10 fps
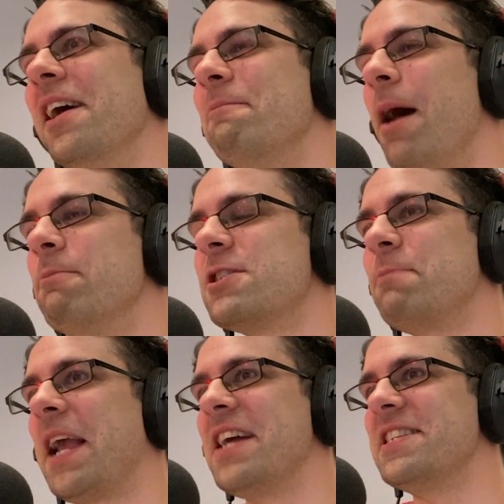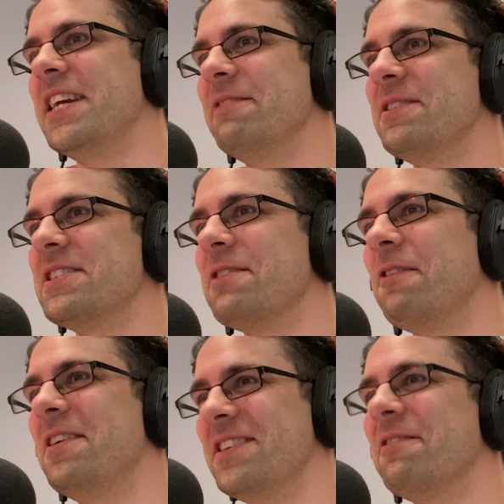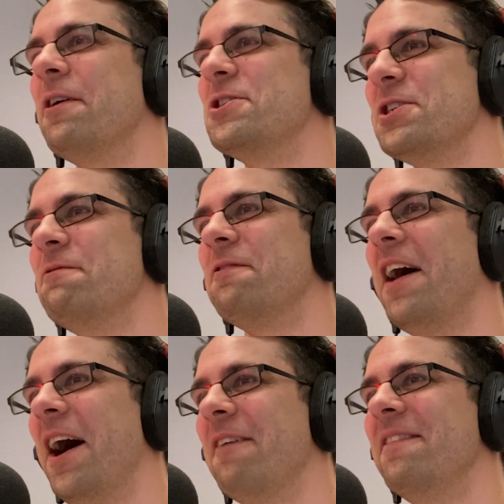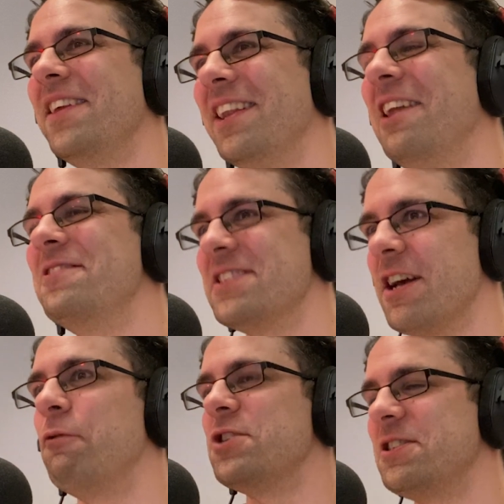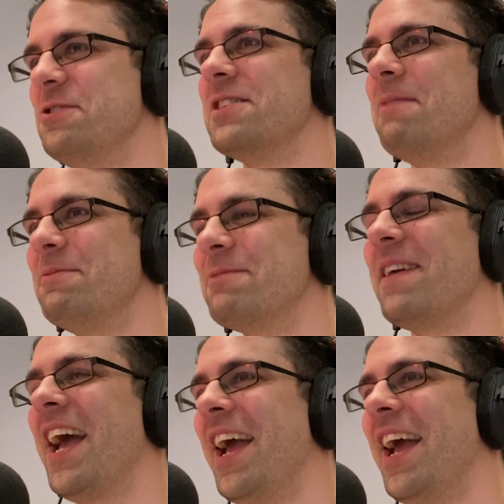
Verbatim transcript: Mum's Spaghetti, which is a version of over Lose Yourself, which just uses Mum's Spaghetti.